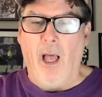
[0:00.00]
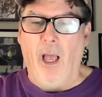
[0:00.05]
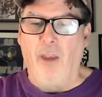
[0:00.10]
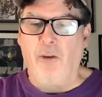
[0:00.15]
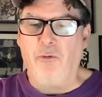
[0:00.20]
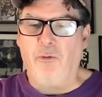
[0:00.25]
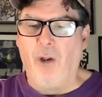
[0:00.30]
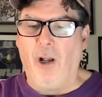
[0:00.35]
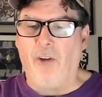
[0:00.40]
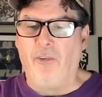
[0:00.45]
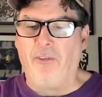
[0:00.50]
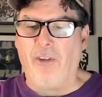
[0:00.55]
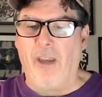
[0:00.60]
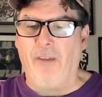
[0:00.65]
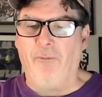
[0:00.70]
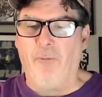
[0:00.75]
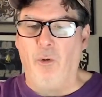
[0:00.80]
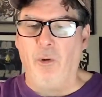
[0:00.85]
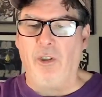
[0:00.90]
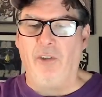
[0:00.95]
Utah
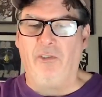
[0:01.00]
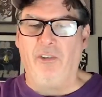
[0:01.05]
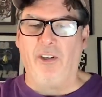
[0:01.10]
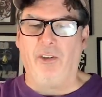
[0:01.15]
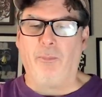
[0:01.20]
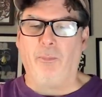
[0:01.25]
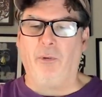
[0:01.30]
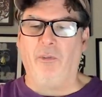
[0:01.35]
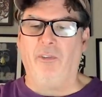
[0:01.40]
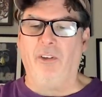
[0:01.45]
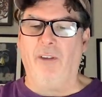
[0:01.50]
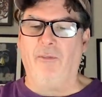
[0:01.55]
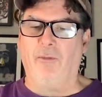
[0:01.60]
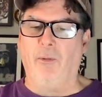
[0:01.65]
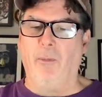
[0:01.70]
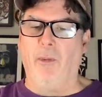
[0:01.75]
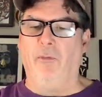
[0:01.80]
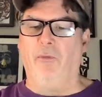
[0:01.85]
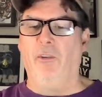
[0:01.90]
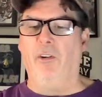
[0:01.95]
State, 46%
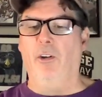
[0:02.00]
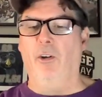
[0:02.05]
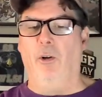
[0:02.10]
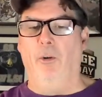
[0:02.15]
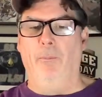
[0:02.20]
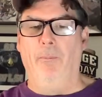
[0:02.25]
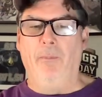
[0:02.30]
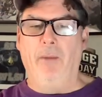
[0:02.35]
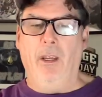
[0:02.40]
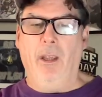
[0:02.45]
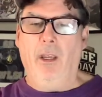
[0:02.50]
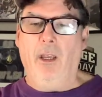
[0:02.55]
from the field.